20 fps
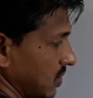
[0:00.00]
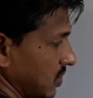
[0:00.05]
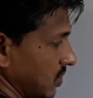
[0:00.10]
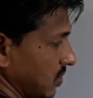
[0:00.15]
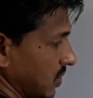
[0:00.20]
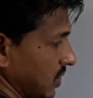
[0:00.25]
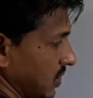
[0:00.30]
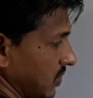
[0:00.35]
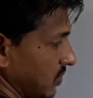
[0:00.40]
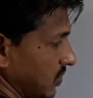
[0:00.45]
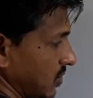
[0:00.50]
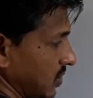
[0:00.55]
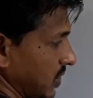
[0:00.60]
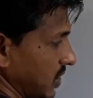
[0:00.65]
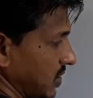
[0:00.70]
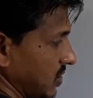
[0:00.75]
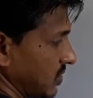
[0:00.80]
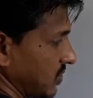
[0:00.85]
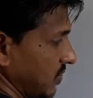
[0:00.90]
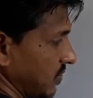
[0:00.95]
Okay,
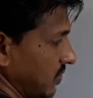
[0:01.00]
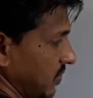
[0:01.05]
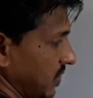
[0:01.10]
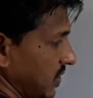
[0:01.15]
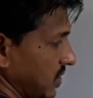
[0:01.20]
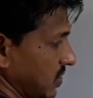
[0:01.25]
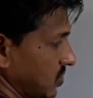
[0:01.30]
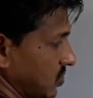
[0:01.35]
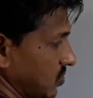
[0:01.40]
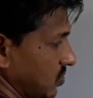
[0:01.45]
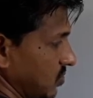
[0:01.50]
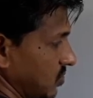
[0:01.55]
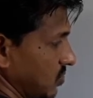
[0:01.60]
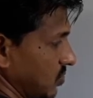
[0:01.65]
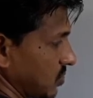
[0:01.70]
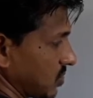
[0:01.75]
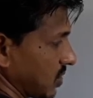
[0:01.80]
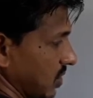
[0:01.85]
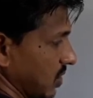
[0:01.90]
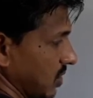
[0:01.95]
voltage phase to
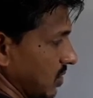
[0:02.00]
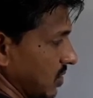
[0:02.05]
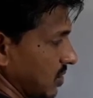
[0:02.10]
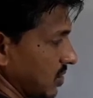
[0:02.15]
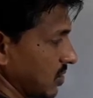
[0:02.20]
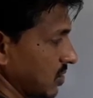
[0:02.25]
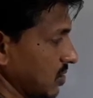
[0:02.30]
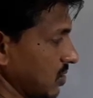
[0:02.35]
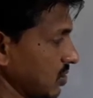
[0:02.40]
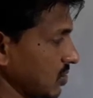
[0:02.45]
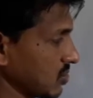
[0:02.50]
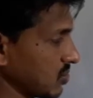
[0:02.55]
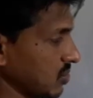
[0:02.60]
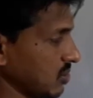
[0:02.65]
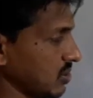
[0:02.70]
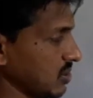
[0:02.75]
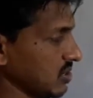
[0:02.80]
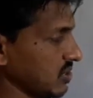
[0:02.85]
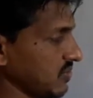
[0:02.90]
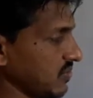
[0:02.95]
neutral. So
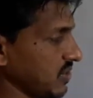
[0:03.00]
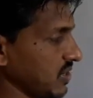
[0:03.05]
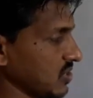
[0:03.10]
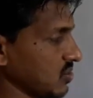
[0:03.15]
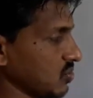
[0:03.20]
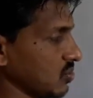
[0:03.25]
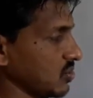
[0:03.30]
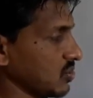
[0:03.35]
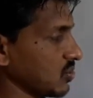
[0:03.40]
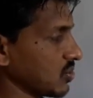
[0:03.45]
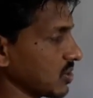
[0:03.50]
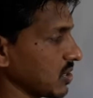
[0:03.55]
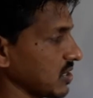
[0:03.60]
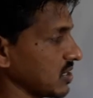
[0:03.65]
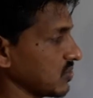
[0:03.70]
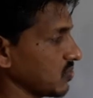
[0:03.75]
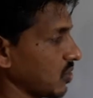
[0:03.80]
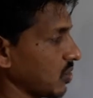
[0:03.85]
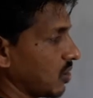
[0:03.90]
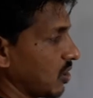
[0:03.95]
this phase to neutral
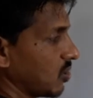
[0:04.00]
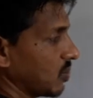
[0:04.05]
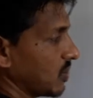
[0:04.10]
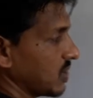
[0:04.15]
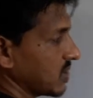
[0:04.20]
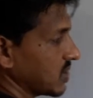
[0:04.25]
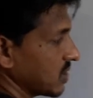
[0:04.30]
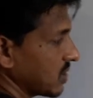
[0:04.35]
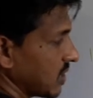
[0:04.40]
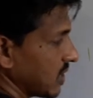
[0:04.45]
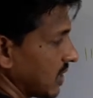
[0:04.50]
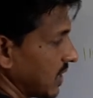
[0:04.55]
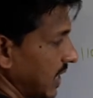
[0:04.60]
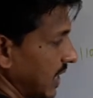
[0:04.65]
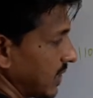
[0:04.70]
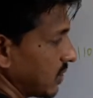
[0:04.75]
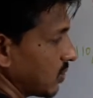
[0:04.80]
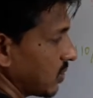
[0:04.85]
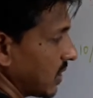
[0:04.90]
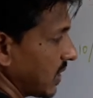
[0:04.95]
is how much?
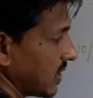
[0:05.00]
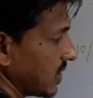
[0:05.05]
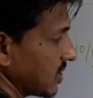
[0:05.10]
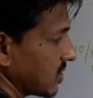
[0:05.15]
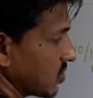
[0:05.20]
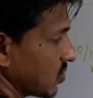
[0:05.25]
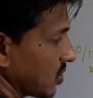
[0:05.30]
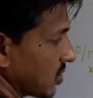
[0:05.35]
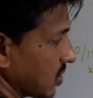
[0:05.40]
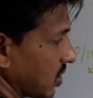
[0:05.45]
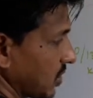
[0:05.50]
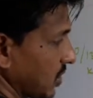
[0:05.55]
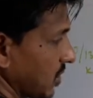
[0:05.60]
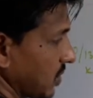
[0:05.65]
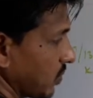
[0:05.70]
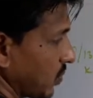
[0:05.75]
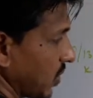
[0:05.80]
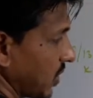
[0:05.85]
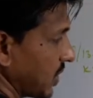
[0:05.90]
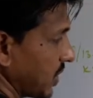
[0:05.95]
Line to line is your
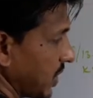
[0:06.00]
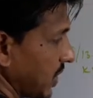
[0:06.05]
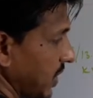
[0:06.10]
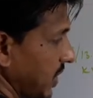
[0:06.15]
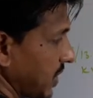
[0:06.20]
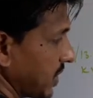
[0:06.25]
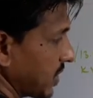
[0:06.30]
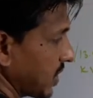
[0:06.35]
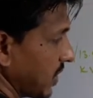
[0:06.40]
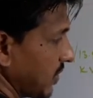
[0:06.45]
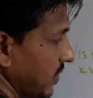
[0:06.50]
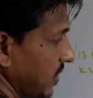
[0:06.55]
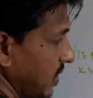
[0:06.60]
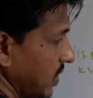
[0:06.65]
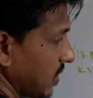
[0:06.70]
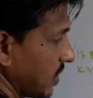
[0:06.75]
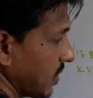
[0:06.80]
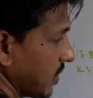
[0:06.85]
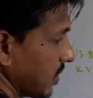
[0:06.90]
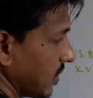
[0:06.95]
13.8 kV.